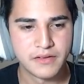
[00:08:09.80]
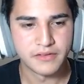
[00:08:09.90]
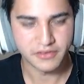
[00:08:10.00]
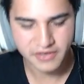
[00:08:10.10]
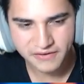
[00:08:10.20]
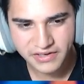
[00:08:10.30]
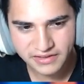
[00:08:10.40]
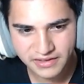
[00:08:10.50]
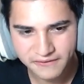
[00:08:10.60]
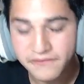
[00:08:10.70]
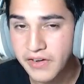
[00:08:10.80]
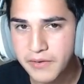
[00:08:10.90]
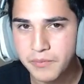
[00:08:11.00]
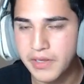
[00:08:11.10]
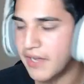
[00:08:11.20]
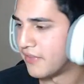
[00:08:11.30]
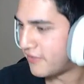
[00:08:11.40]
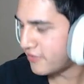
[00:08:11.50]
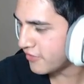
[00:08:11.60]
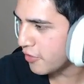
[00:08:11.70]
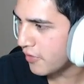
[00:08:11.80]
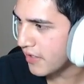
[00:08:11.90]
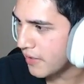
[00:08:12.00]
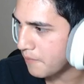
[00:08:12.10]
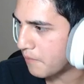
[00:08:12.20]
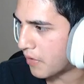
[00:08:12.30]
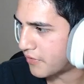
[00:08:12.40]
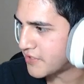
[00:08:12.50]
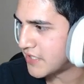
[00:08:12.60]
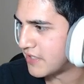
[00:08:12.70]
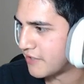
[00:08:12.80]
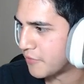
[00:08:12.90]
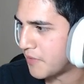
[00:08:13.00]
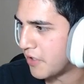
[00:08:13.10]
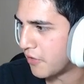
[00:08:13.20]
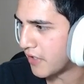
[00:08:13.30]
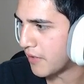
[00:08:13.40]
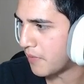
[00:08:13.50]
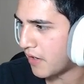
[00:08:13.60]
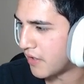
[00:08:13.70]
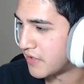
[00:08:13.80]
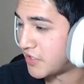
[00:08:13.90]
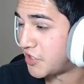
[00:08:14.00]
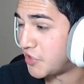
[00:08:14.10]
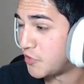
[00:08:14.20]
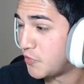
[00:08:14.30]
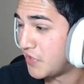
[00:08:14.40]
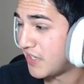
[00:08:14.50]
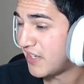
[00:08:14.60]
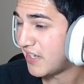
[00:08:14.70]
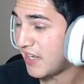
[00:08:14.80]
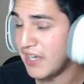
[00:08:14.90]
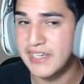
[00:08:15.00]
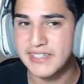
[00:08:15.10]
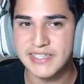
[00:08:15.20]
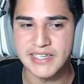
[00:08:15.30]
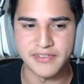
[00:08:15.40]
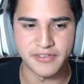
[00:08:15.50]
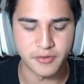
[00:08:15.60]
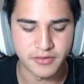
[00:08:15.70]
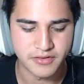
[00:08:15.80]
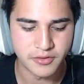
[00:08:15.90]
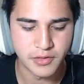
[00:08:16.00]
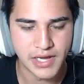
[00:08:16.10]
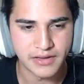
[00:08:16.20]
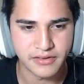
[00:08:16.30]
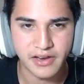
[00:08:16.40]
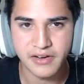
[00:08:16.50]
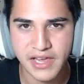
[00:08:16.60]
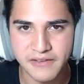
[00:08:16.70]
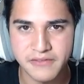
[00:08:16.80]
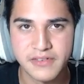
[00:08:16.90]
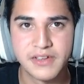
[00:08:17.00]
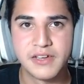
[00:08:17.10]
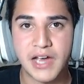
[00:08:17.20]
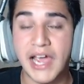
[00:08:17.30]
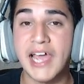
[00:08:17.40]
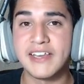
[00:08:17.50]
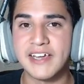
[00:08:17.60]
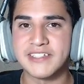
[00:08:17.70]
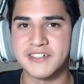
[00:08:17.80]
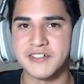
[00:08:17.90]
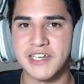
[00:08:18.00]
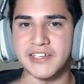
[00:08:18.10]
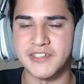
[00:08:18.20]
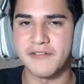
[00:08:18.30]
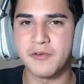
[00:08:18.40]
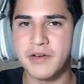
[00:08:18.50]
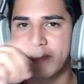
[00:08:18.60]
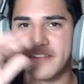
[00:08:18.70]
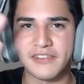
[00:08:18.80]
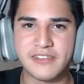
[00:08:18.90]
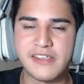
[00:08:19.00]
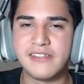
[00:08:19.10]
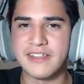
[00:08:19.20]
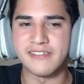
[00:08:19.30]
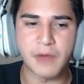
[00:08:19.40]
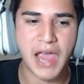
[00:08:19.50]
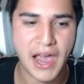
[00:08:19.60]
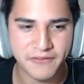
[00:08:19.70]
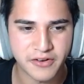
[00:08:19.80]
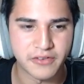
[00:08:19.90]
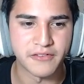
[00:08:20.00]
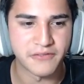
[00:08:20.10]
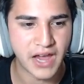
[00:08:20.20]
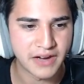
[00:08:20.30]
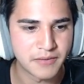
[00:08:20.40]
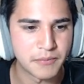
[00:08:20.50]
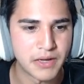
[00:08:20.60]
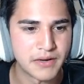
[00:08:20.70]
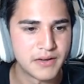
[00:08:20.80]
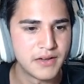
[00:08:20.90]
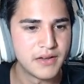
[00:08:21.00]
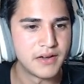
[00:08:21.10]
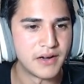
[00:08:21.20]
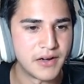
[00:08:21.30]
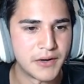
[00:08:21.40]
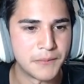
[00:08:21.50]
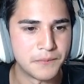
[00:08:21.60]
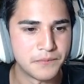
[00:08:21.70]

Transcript: So do you have anything fun planned? This is going up, personally, this will be going up on June 18th, so in two days. I already have, I had yesterday, so everyone is seeing this after the fact, but, um,